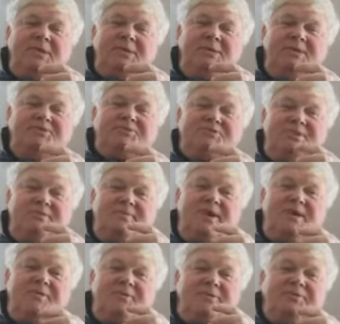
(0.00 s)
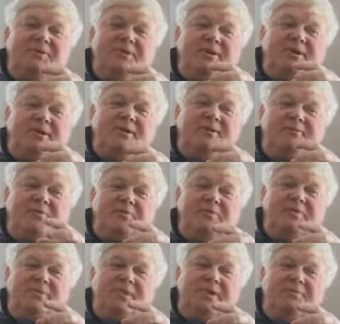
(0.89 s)
And they'd say, Mike, we're thinking of you,
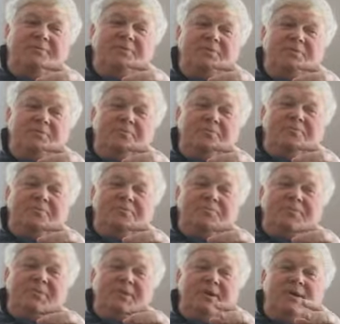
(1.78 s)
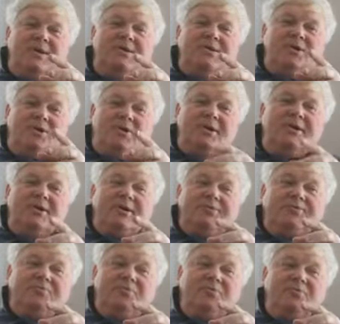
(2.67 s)
we love you, and you're going to
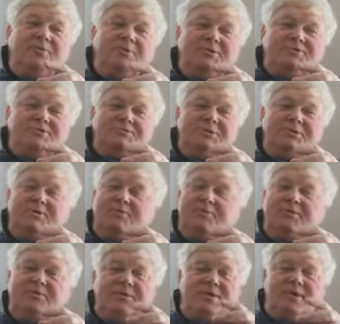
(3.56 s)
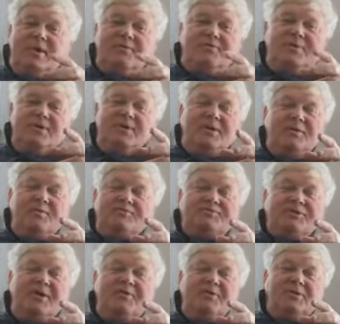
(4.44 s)
get through this. And he
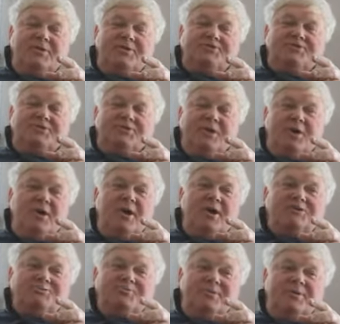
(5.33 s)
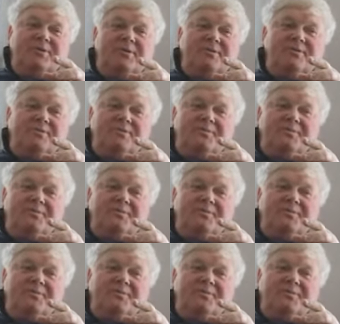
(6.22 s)
was on the list at the hospital.